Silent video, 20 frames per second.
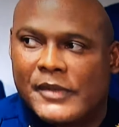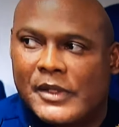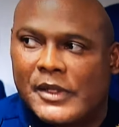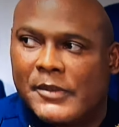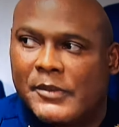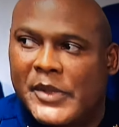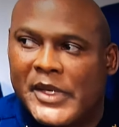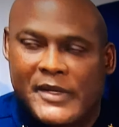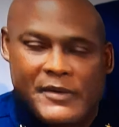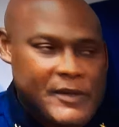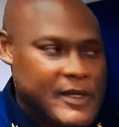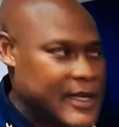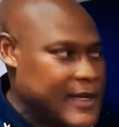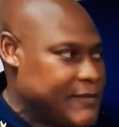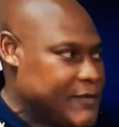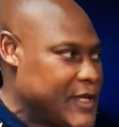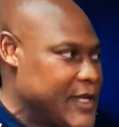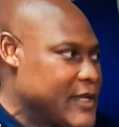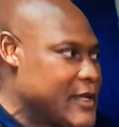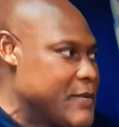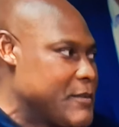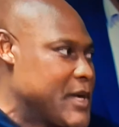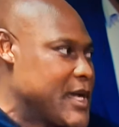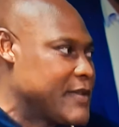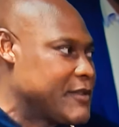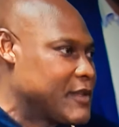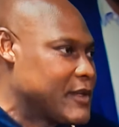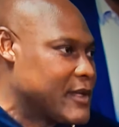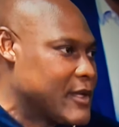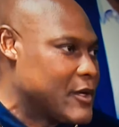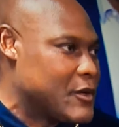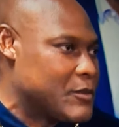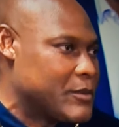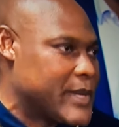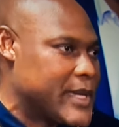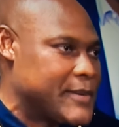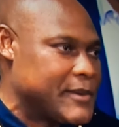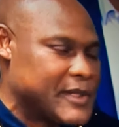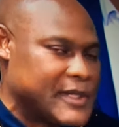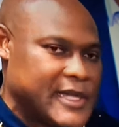little bit, I think a month ago,
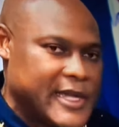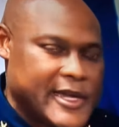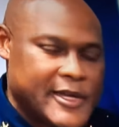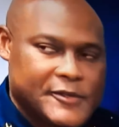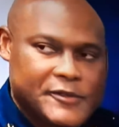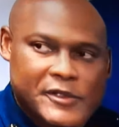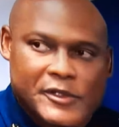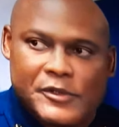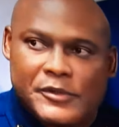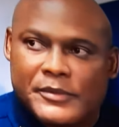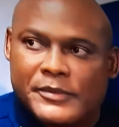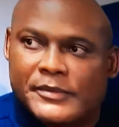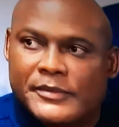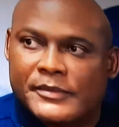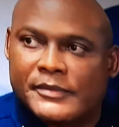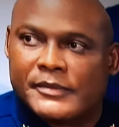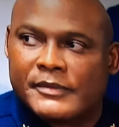maybe a day or two,